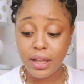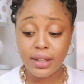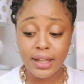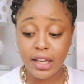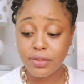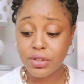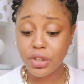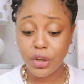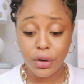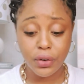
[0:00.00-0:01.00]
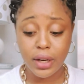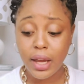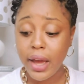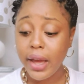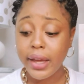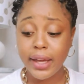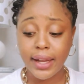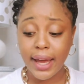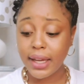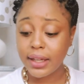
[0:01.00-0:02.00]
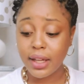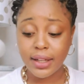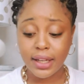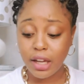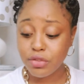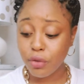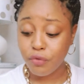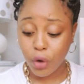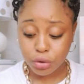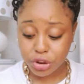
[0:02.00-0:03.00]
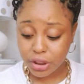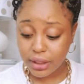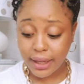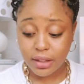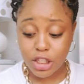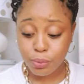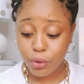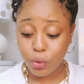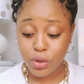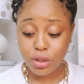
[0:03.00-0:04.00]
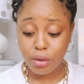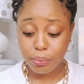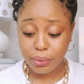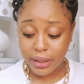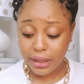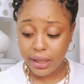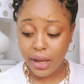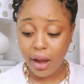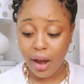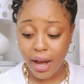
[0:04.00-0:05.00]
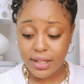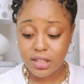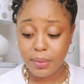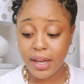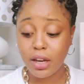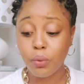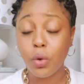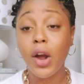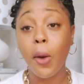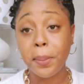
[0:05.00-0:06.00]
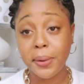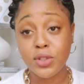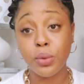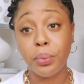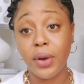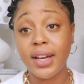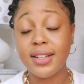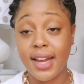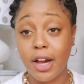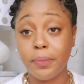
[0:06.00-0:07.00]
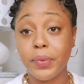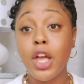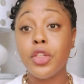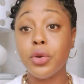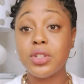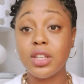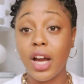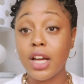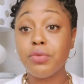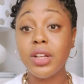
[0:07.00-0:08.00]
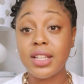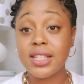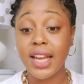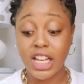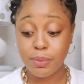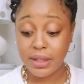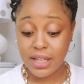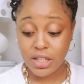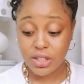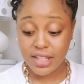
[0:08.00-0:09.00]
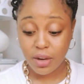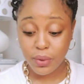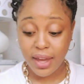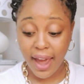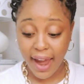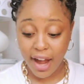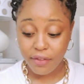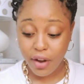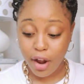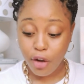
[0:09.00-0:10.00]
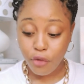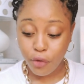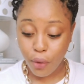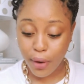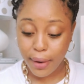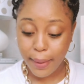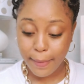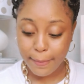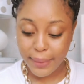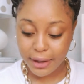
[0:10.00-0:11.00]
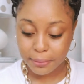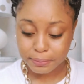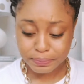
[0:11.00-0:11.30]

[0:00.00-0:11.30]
a lady of security, like a lady of devotion like this book was completely awesome and it will help you to break down those unrealistic expectations that we have for men